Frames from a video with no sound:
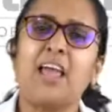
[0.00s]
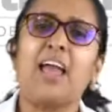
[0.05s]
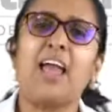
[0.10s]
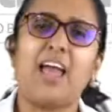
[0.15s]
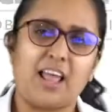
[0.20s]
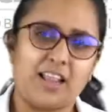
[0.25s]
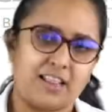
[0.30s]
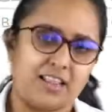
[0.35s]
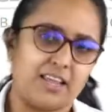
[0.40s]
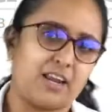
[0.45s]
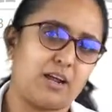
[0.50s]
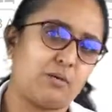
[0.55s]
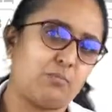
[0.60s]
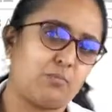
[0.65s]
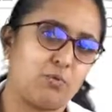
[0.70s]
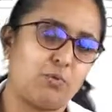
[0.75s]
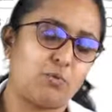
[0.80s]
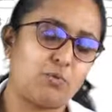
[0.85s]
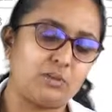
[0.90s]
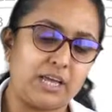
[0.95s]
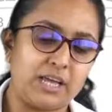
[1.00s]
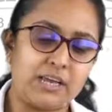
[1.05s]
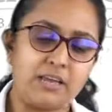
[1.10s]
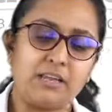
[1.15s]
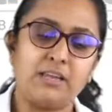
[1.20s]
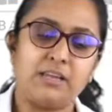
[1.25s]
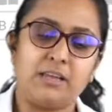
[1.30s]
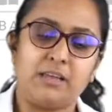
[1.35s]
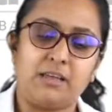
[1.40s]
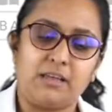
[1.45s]
and there are more than
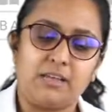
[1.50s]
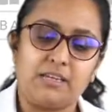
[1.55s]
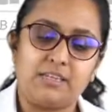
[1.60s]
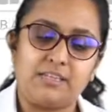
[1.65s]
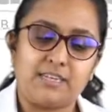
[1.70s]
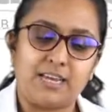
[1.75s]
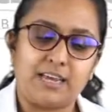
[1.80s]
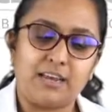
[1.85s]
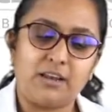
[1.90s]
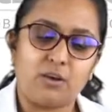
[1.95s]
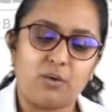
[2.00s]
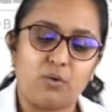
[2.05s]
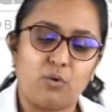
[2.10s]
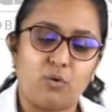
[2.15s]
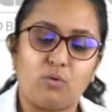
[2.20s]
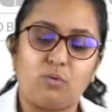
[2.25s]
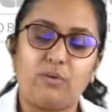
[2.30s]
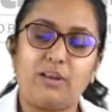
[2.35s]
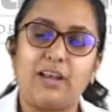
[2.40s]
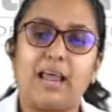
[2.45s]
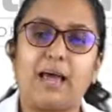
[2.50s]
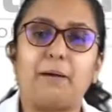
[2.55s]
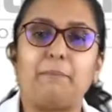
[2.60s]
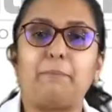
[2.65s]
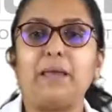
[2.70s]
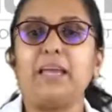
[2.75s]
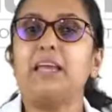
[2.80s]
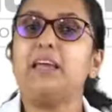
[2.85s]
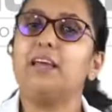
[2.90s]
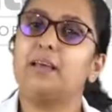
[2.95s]
10
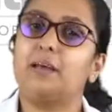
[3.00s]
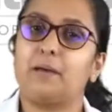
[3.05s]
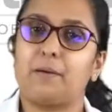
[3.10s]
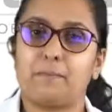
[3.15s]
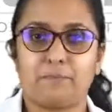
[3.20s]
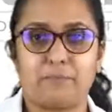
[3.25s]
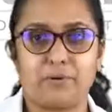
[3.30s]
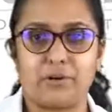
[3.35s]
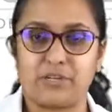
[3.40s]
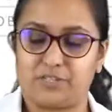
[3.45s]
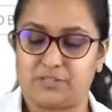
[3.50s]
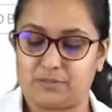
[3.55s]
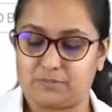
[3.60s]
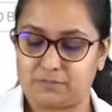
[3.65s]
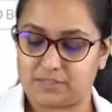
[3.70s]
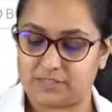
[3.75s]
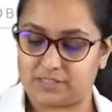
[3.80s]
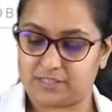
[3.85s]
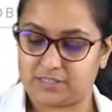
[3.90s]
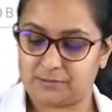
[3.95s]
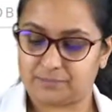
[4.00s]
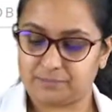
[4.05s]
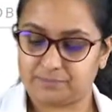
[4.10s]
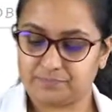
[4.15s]
overlapping principles.